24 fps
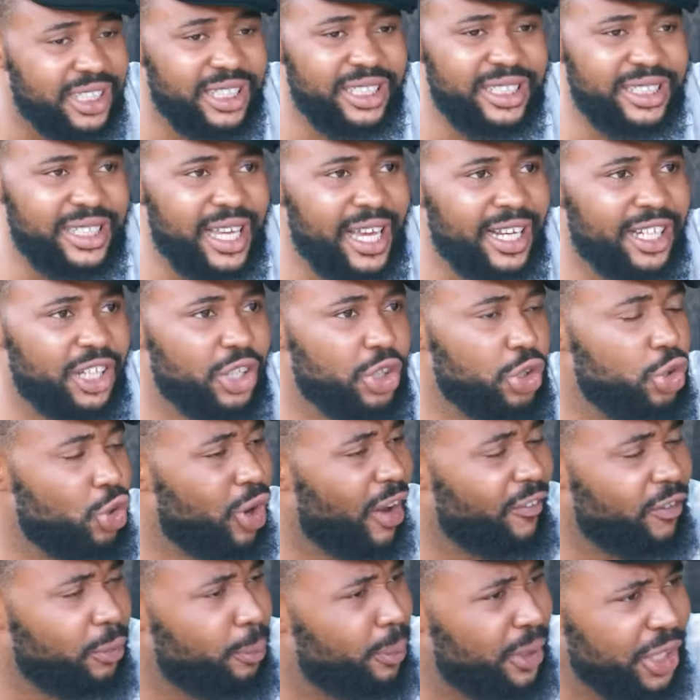She said
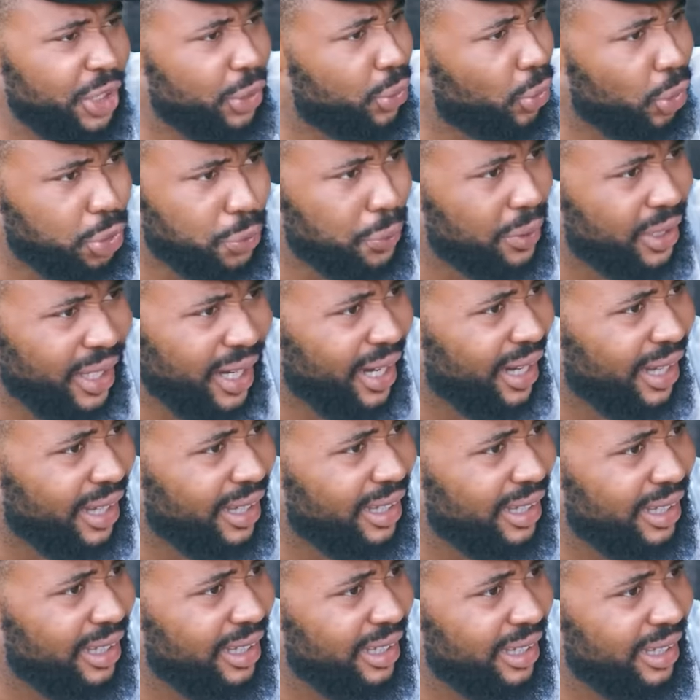you haven't been in touch with her.
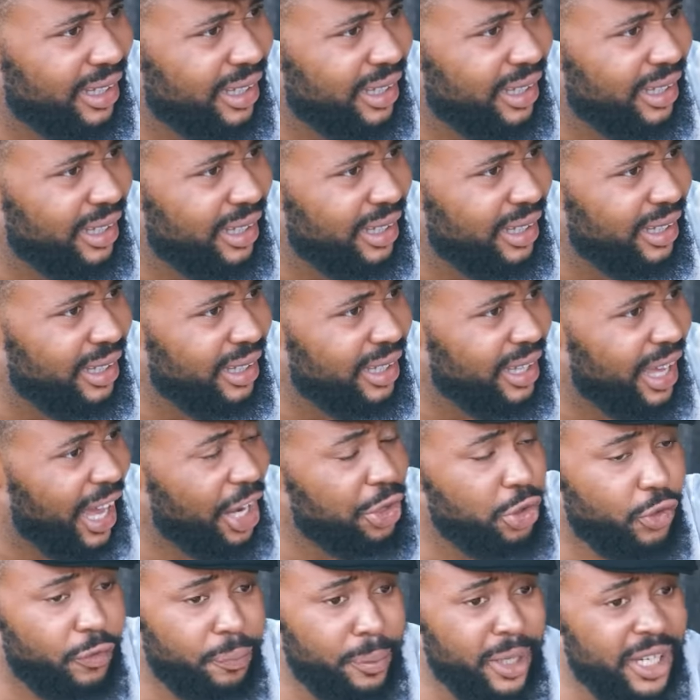
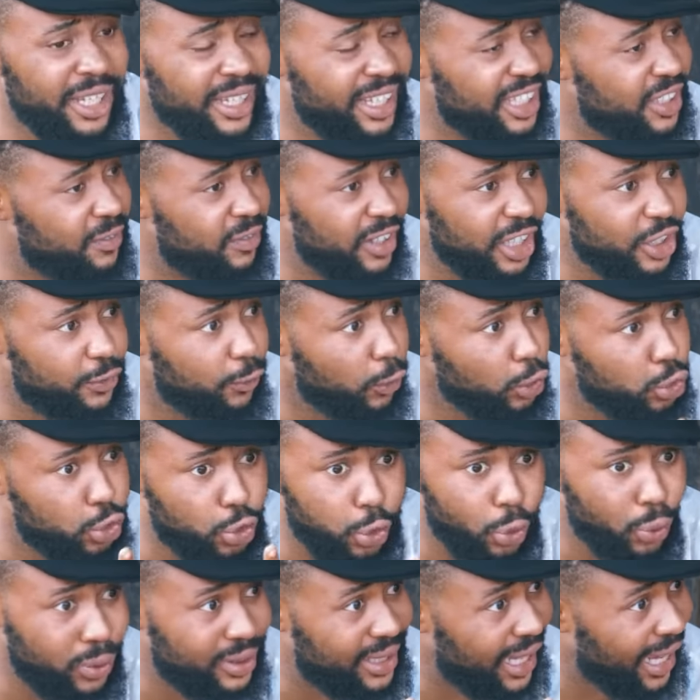And you've been in this village for
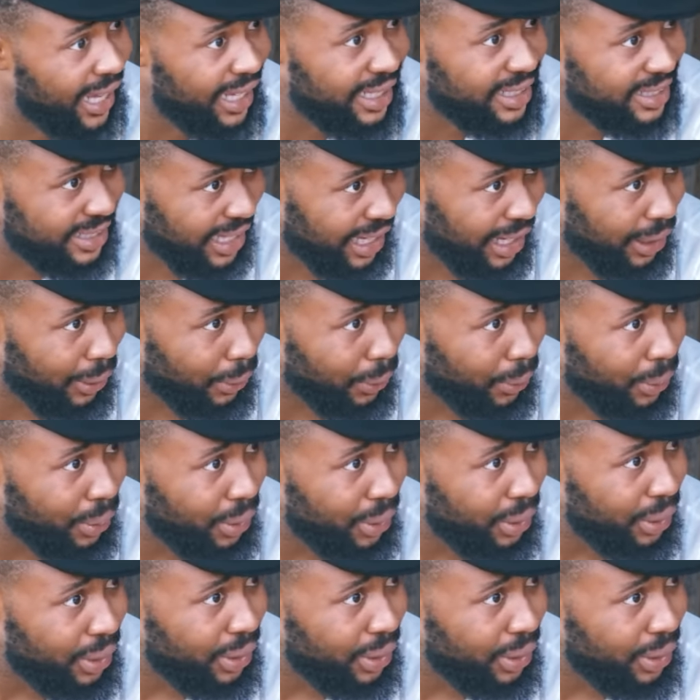2 days now.